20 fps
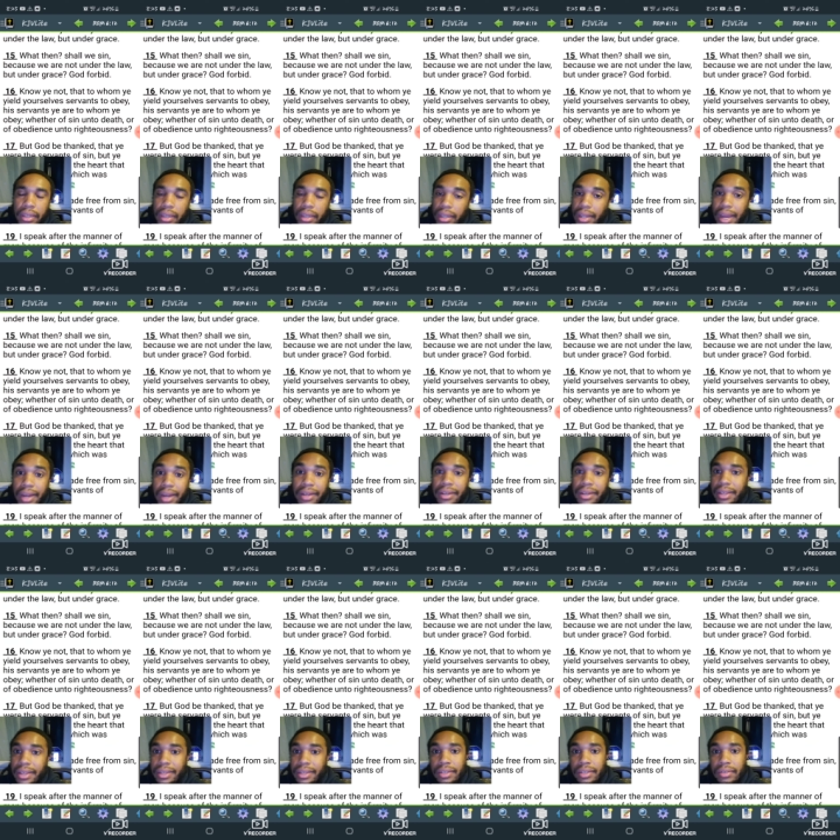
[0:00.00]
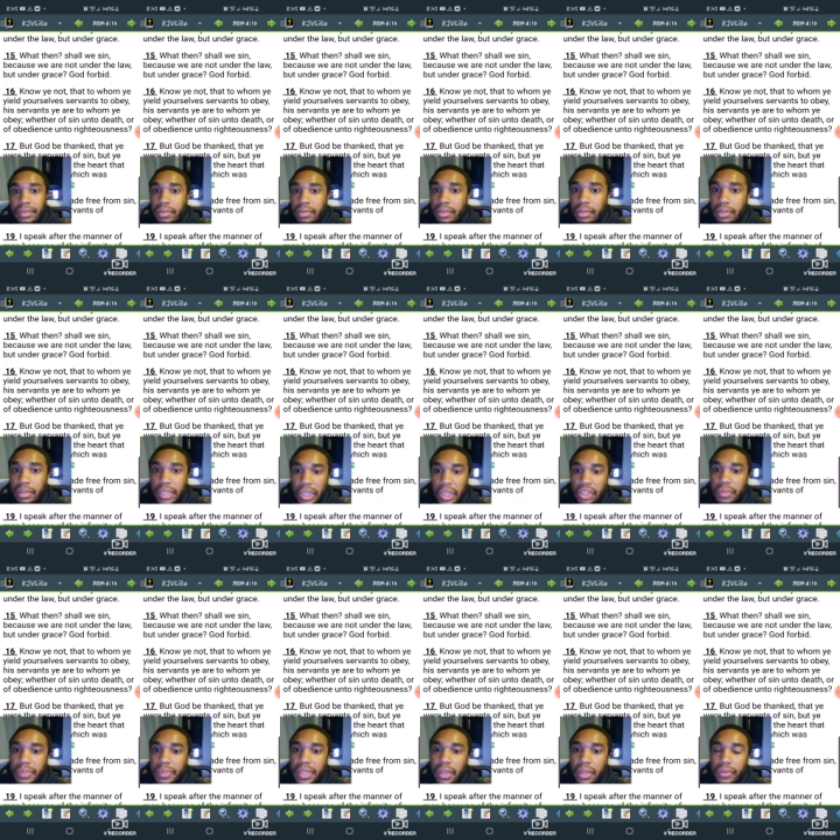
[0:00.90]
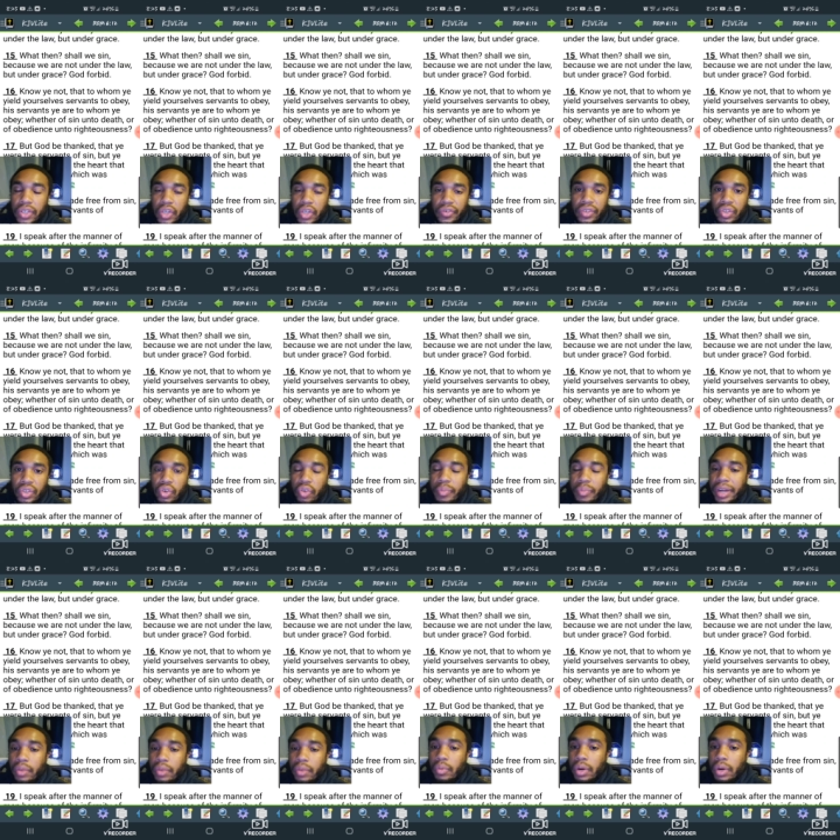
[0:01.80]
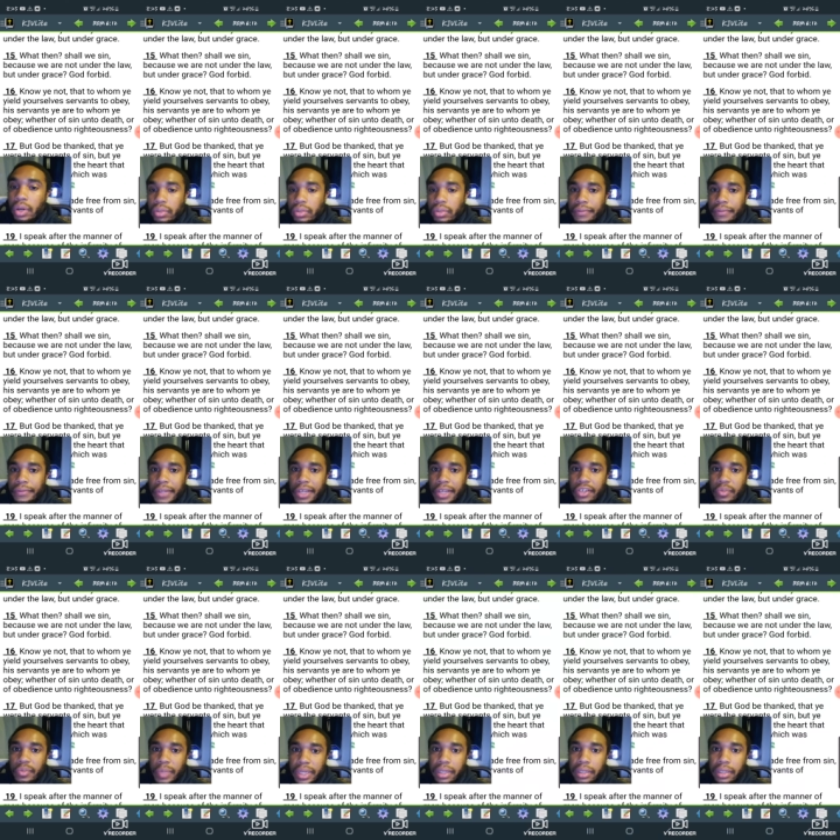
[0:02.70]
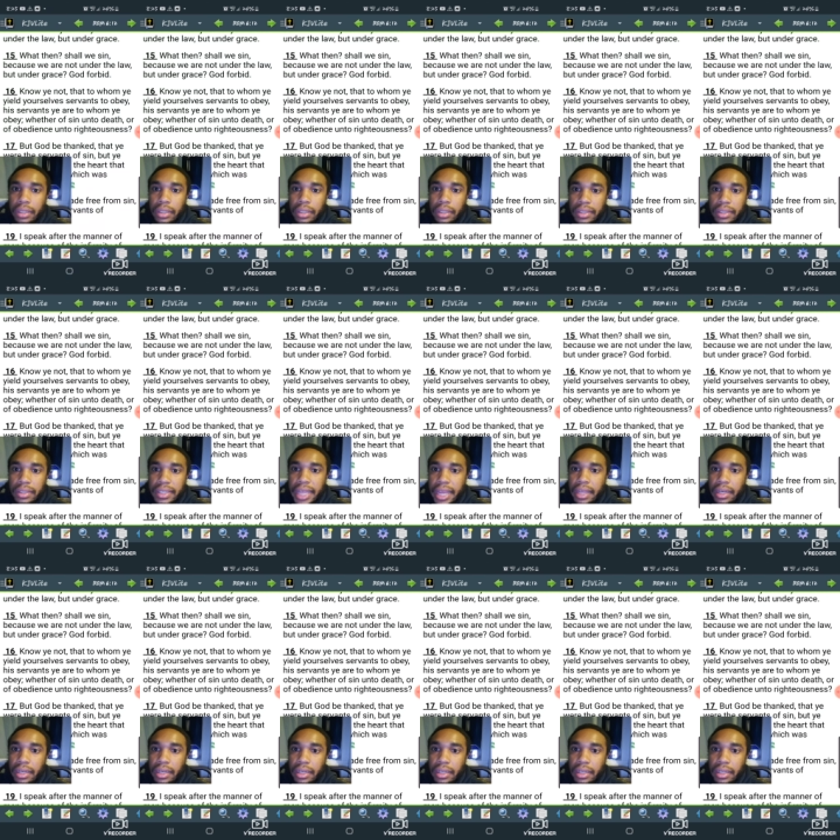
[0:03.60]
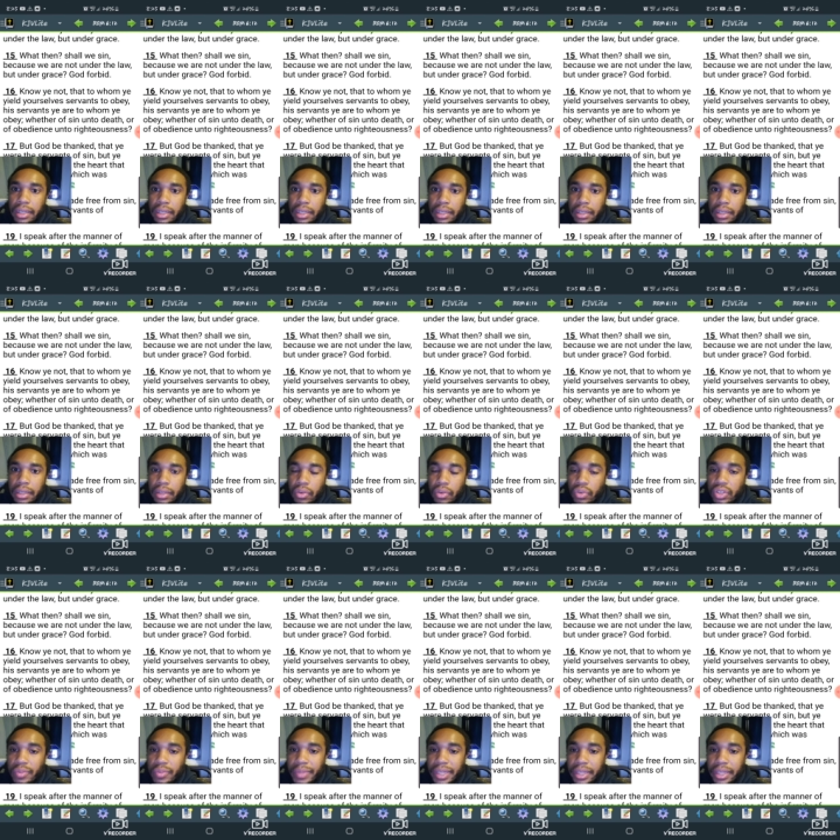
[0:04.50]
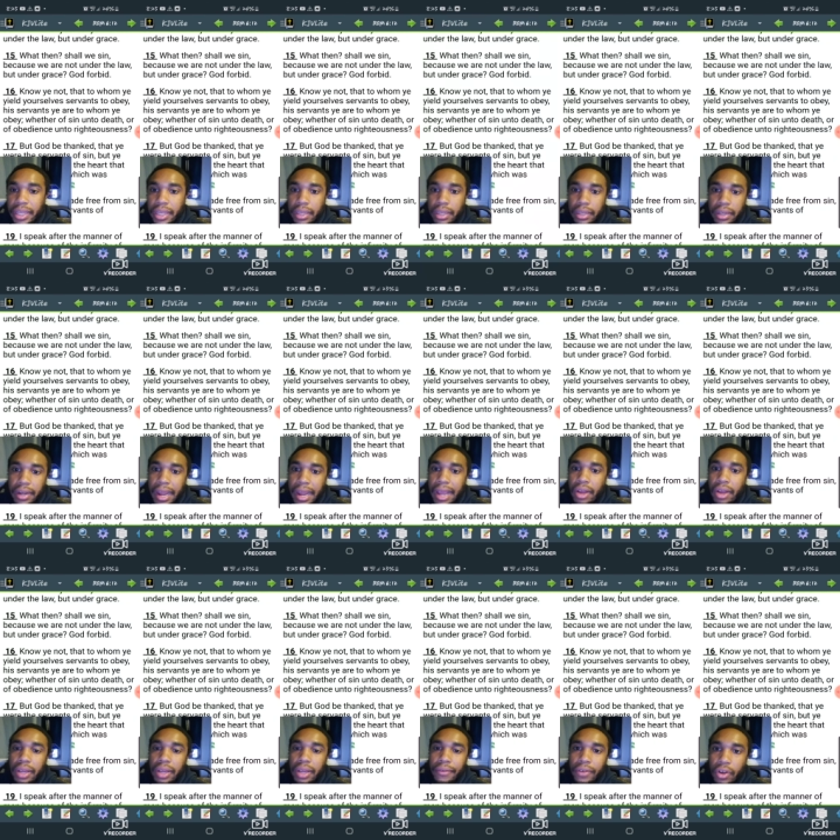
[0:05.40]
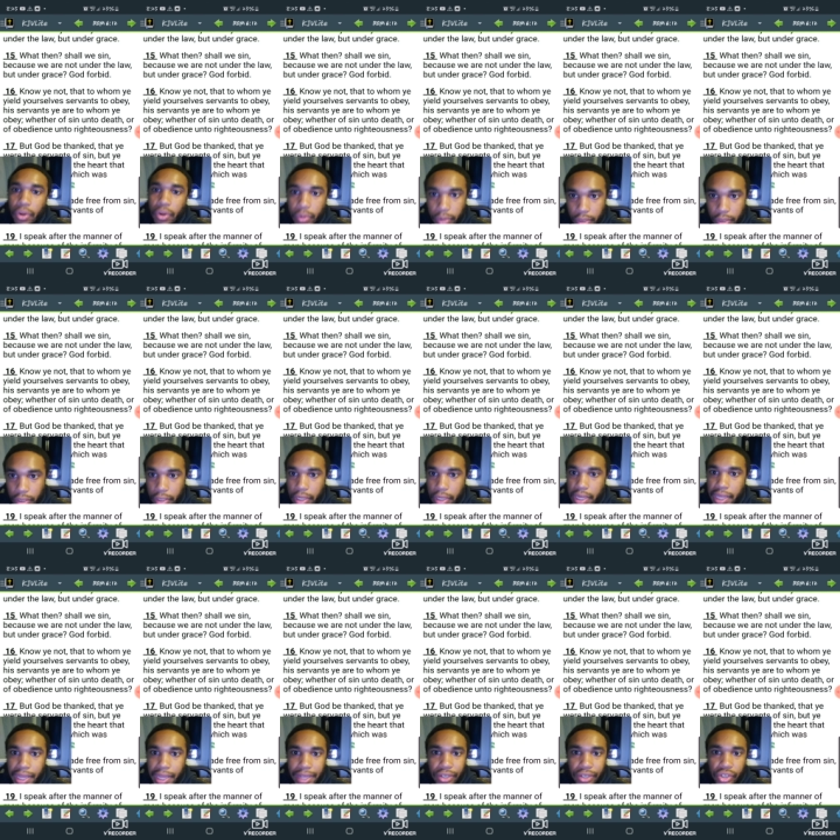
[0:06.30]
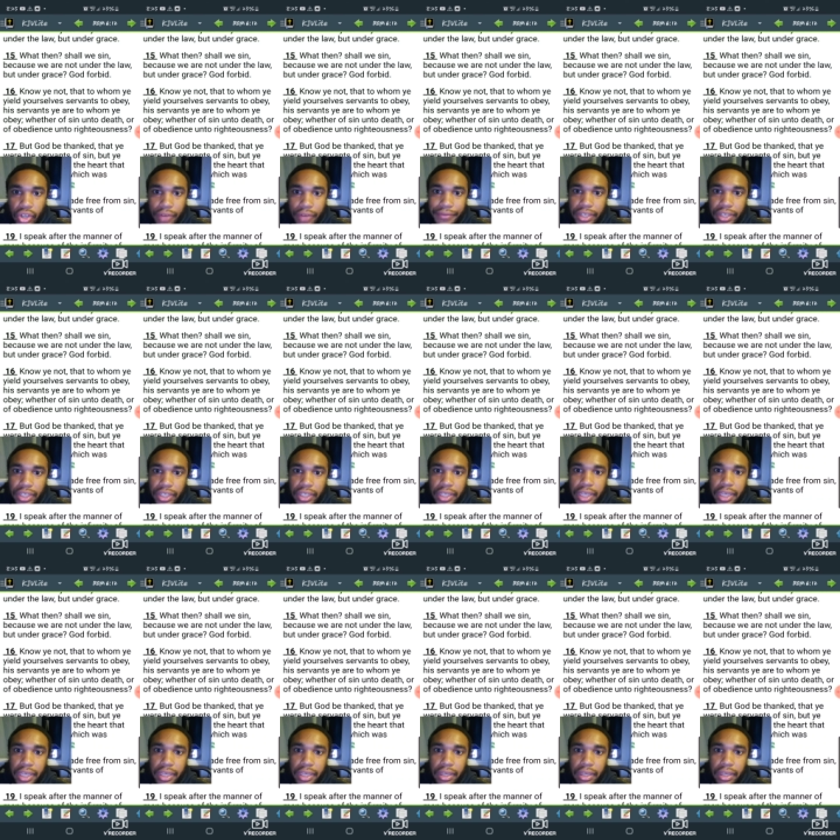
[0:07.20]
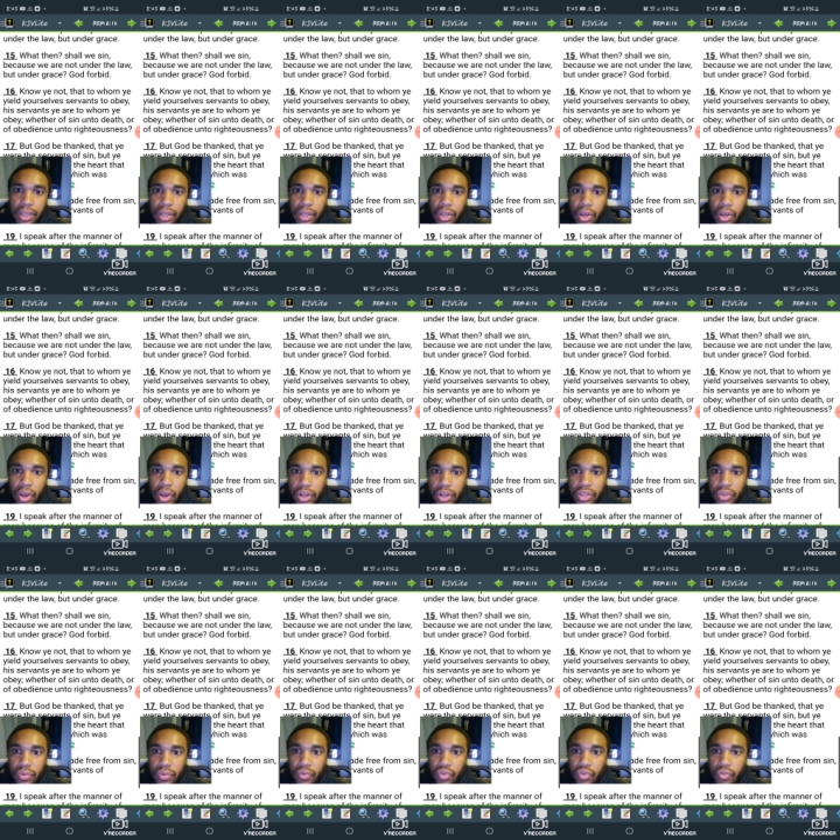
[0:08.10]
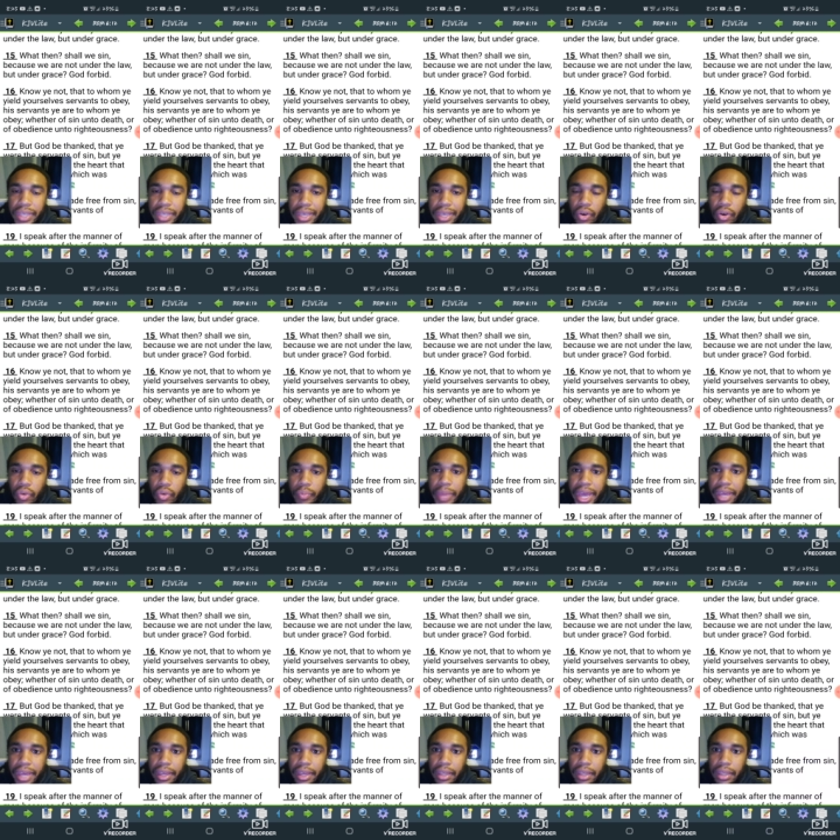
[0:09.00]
A lot of niggas yield themselves service to obey the world, the flesh, man, Satan, ultimately, and they don't even know His servants ye are to whom ye obey.